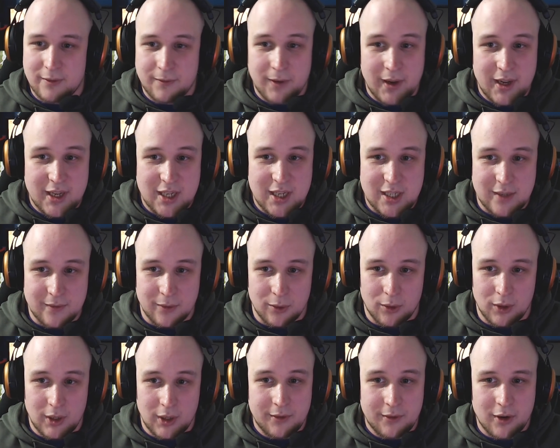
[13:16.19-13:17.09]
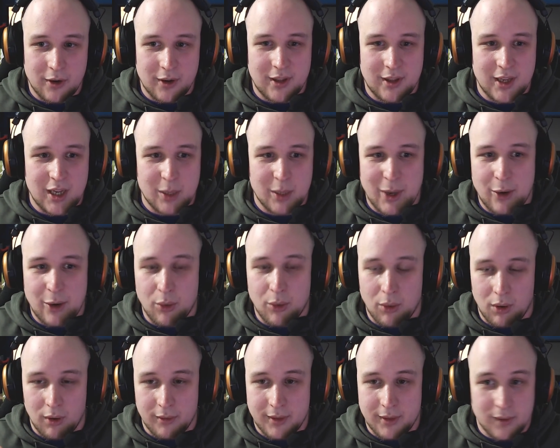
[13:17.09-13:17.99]
First of all, you've got to think about
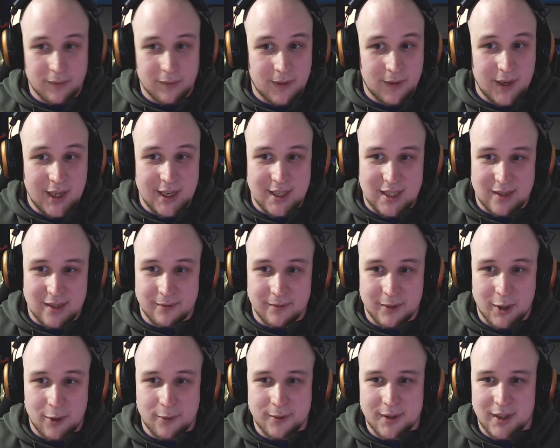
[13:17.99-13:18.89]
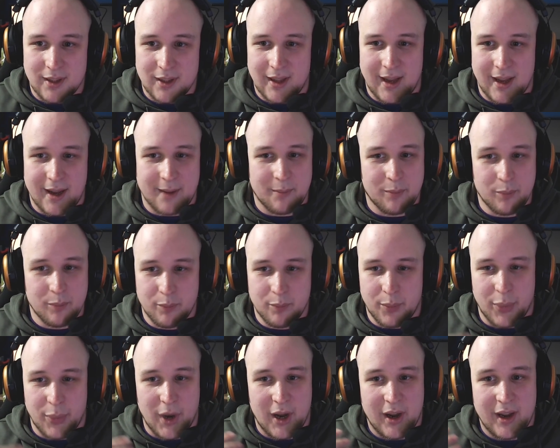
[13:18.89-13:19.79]
all of the fees involved in that.
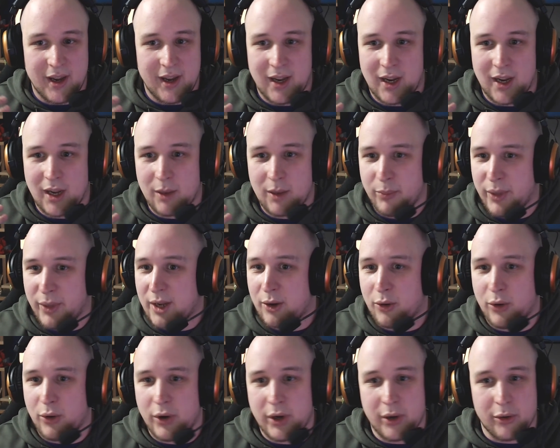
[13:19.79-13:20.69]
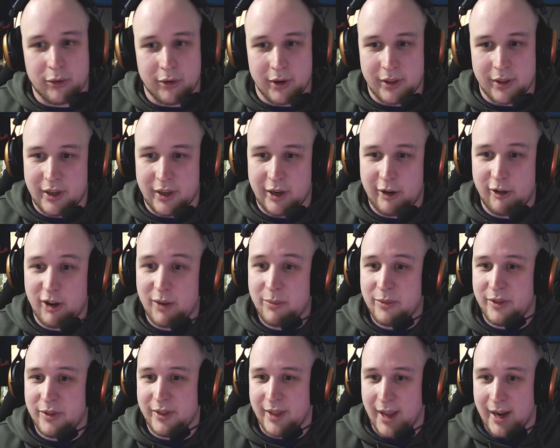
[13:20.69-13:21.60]
Buying Bitcoin or
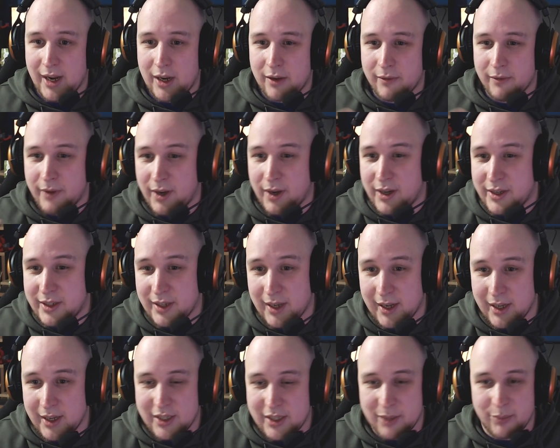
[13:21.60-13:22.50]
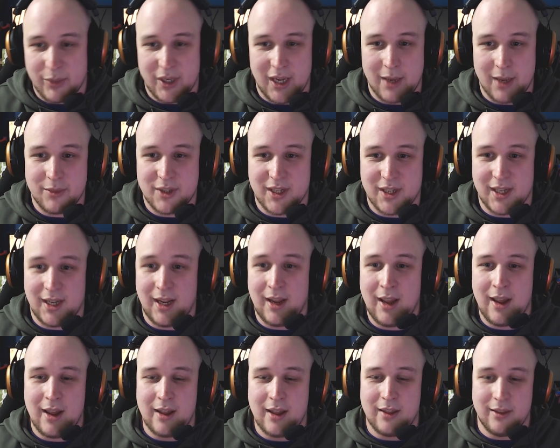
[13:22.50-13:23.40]
Ethereum, then converting it to BMT,
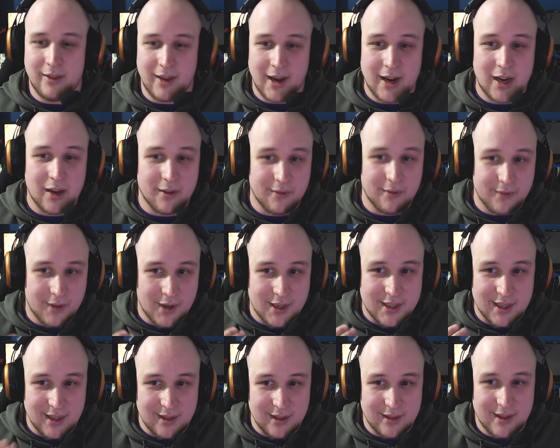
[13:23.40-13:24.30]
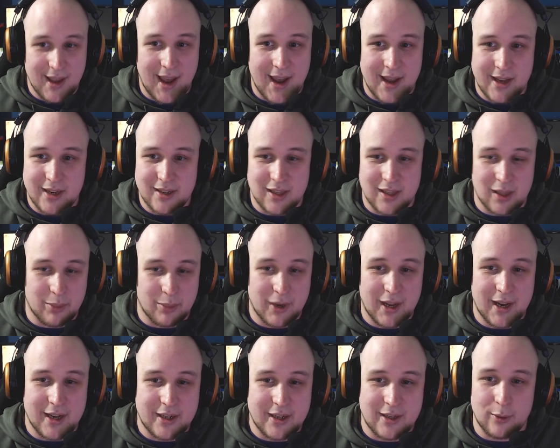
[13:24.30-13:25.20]
then converting that into the
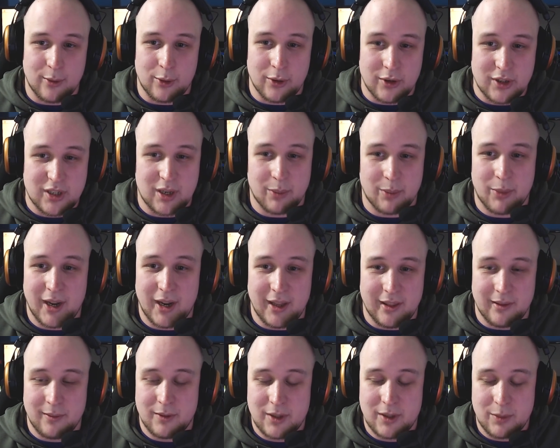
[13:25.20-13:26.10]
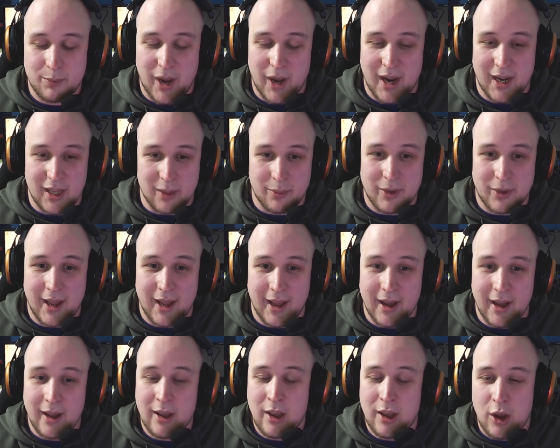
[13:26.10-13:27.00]
player tokens to pay the
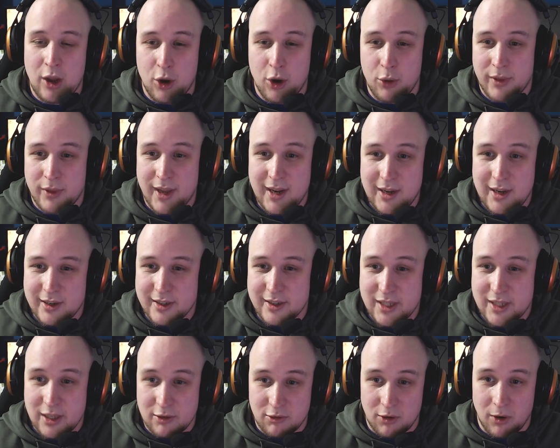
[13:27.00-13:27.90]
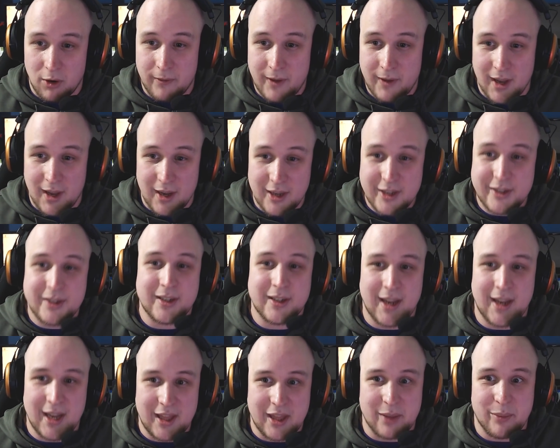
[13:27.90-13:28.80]
player, who then does the reverse
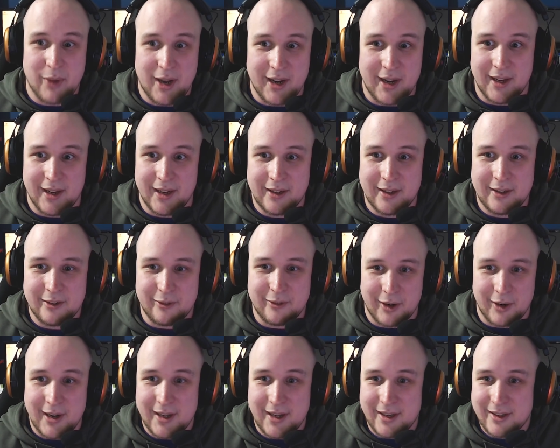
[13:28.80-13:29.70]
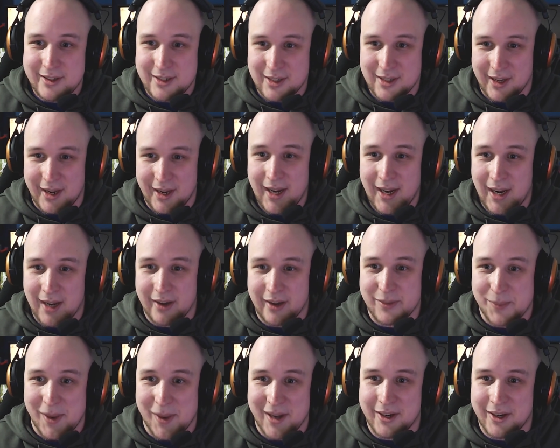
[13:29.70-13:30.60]
to get the money, right? So that he can
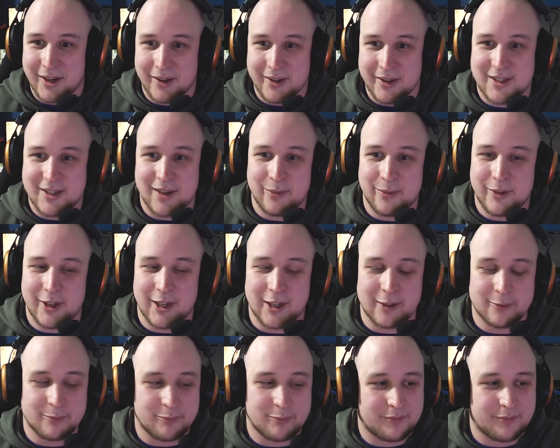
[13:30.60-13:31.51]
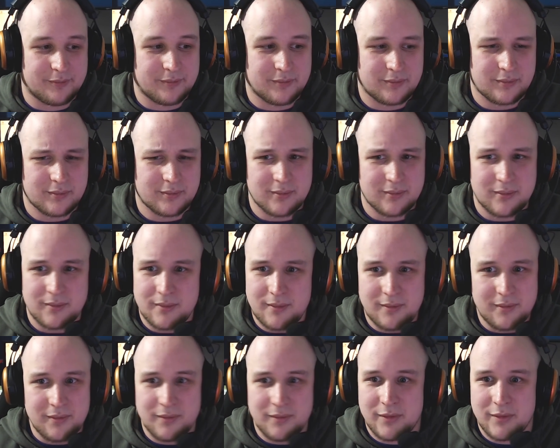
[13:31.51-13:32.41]
spend it on something.
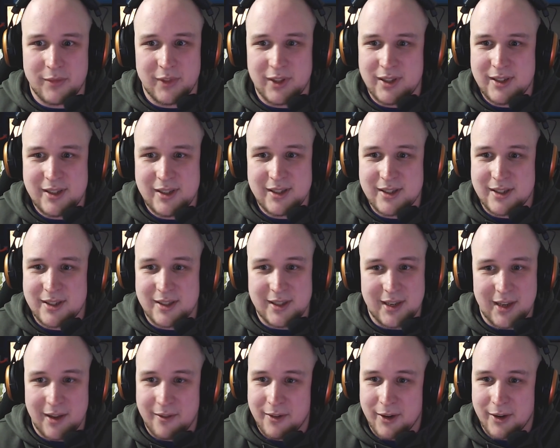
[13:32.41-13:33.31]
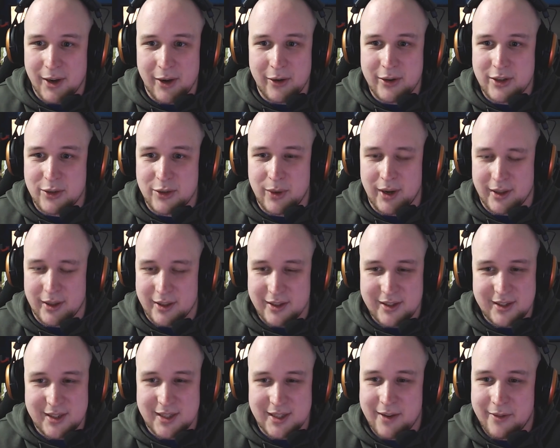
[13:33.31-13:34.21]
This is never going to work.
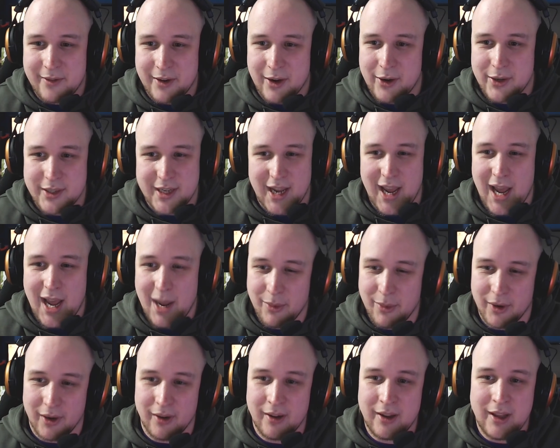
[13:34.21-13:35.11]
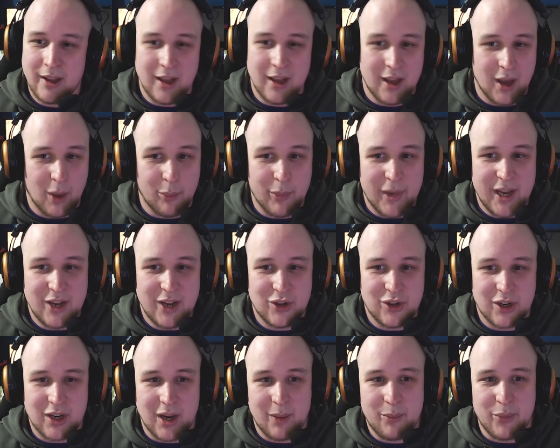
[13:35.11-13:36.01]
This is never going to happen. A
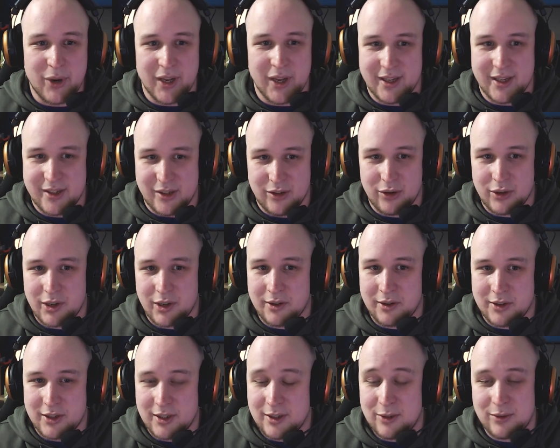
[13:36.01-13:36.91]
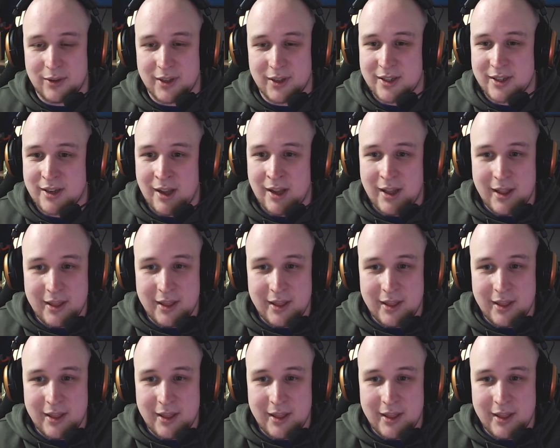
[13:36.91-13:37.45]
major company is not going to do this.